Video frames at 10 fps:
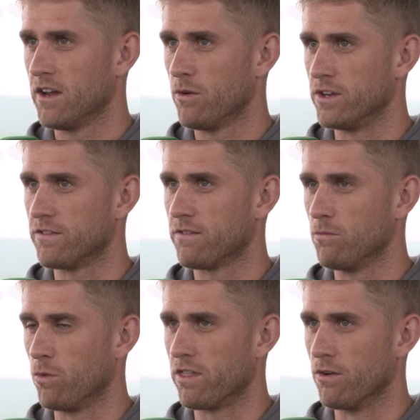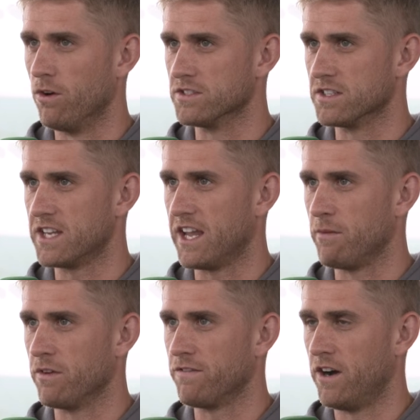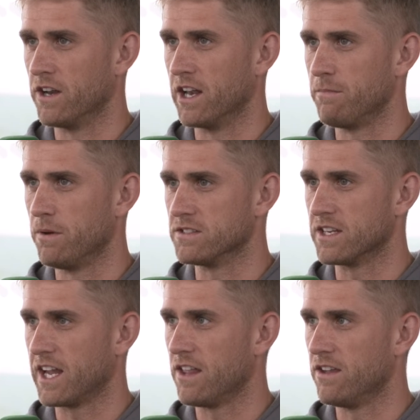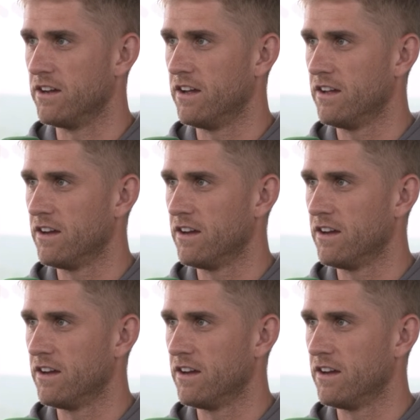we thought as a team we finally put together